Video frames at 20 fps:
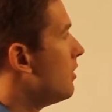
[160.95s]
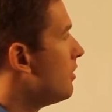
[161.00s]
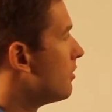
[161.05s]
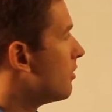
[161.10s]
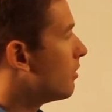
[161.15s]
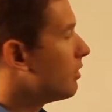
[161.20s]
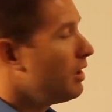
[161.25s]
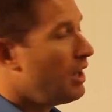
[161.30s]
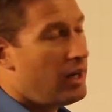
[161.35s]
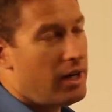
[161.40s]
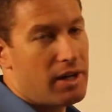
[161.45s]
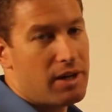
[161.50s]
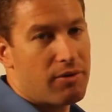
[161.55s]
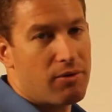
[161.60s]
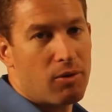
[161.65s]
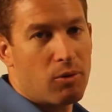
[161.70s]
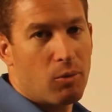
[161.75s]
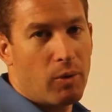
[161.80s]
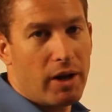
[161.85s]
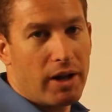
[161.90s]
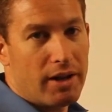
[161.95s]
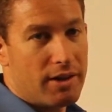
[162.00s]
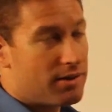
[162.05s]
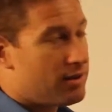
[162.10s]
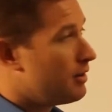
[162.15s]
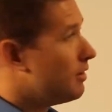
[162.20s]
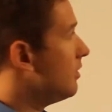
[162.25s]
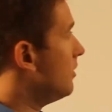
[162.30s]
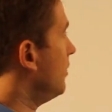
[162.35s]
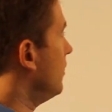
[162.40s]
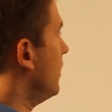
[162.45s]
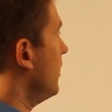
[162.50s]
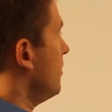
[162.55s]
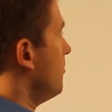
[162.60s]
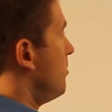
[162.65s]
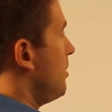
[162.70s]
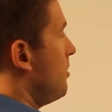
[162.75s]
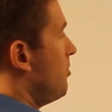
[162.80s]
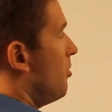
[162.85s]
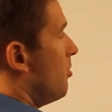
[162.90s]
There are a lot of different ways
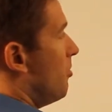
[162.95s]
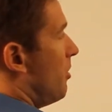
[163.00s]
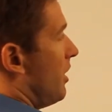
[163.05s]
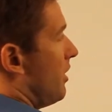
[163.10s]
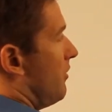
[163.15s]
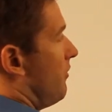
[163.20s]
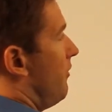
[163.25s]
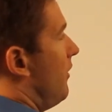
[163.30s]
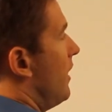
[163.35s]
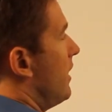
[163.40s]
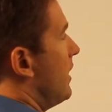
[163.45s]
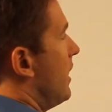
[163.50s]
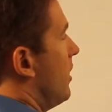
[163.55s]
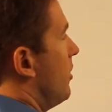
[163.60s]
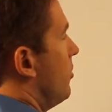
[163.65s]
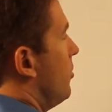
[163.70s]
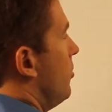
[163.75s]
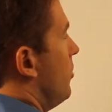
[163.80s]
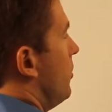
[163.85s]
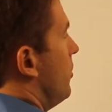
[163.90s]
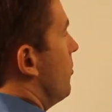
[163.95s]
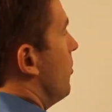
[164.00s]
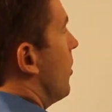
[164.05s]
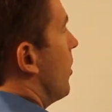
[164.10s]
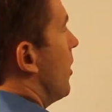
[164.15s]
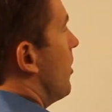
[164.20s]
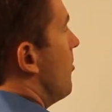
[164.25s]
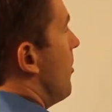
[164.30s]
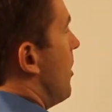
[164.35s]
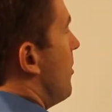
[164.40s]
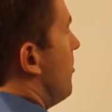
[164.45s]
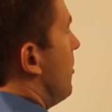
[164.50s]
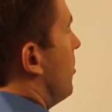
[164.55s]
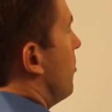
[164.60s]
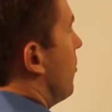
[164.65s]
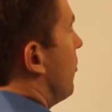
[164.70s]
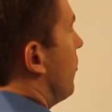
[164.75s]
that people might find out who you are. It might be